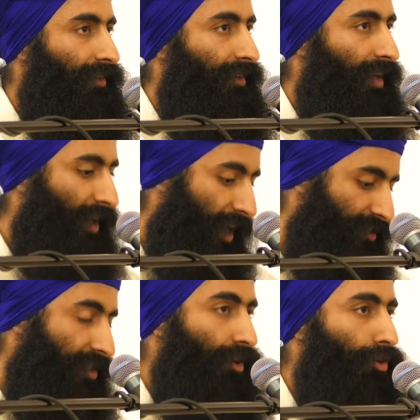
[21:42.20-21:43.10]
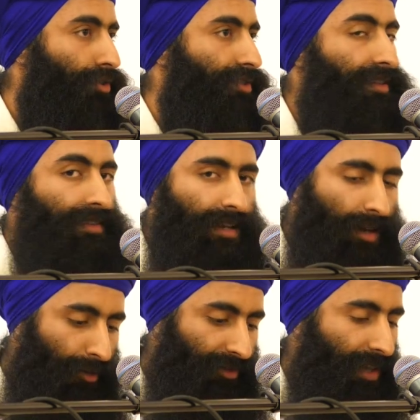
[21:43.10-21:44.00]
And as he goes, then
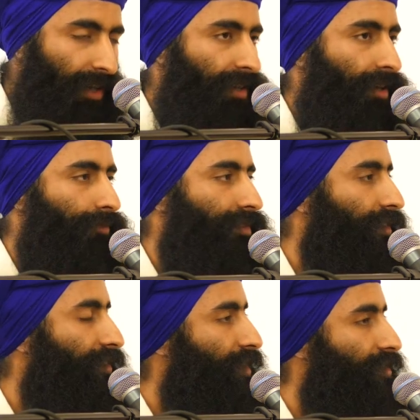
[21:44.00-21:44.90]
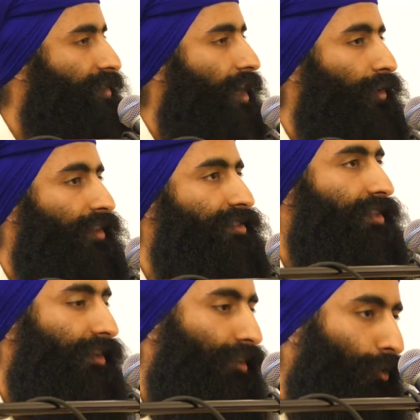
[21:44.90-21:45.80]
after that he comes and he sits down in the
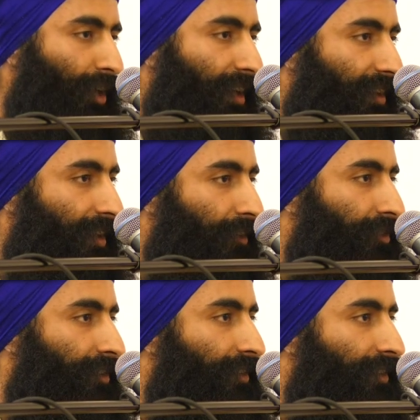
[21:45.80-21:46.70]
Sangat looking at the gift.